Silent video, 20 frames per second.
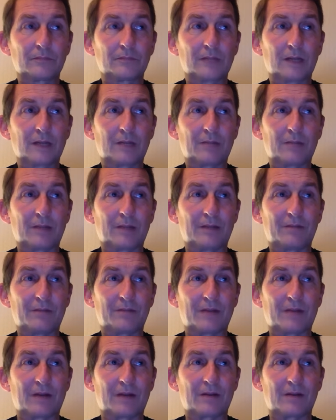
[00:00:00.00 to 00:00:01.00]
had been
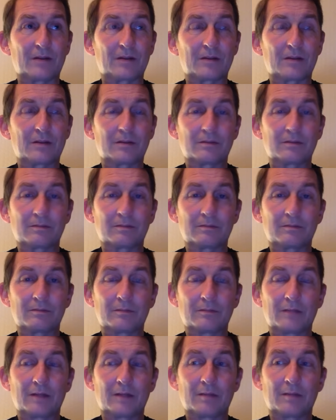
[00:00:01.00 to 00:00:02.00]
found
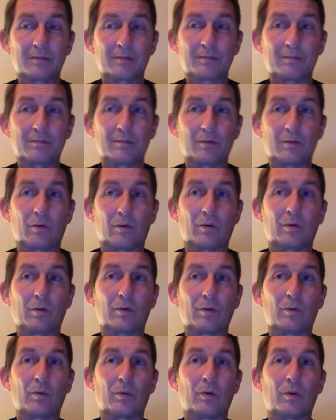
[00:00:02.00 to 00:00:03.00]
or
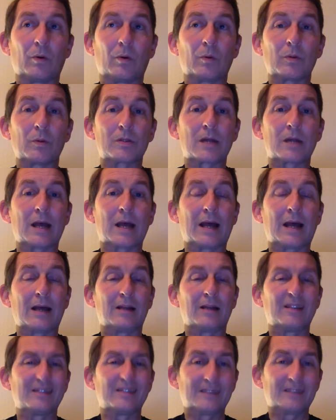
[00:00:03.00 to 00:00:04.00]
or was
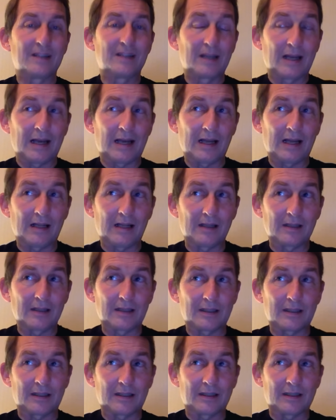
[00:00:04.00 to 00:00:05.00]

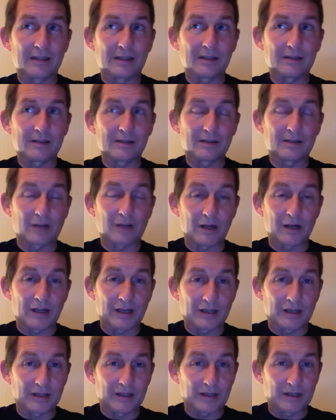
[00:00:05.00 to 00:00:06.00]
held in
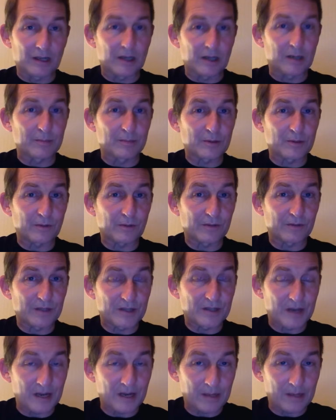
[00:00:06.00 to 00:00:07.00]
dying in the arms of his
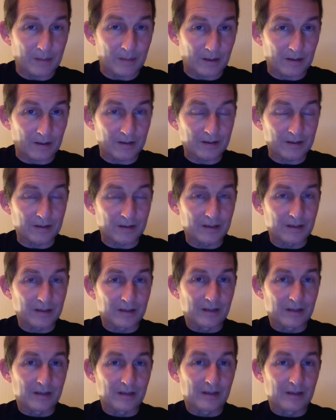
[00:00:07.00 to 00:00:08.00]
neighbour
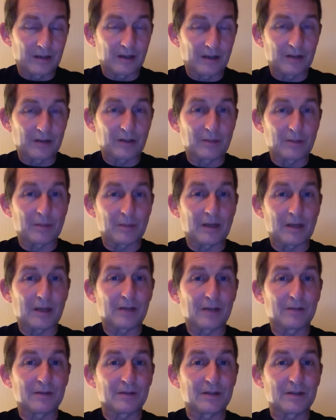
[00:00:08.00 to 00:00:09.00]
at the back
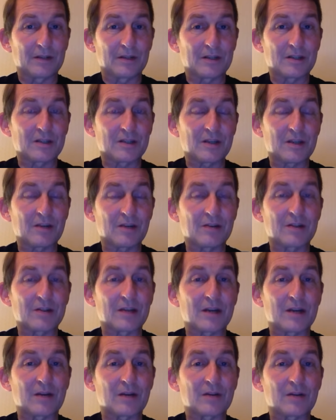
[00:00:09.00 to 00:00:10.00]
of his terrace
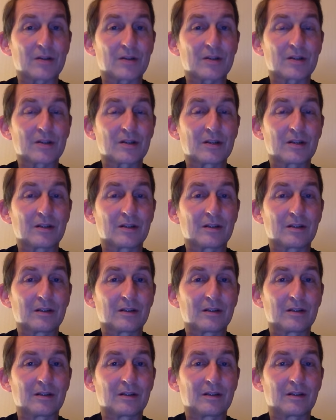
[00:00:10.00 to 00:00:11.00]
house
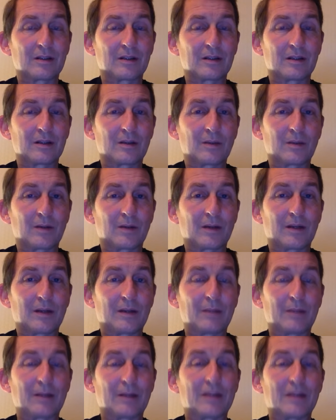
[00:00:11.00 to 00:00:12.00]
where he
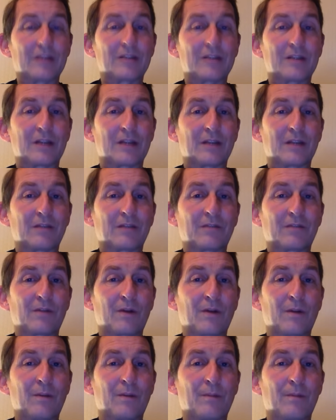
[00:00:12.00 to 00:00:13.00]
bled to death
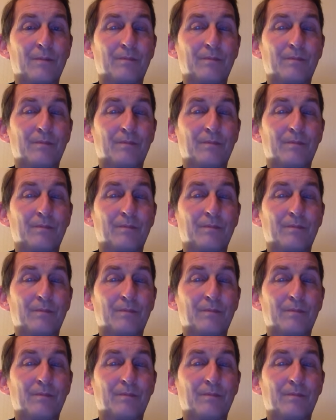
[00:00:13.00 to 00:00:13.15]
from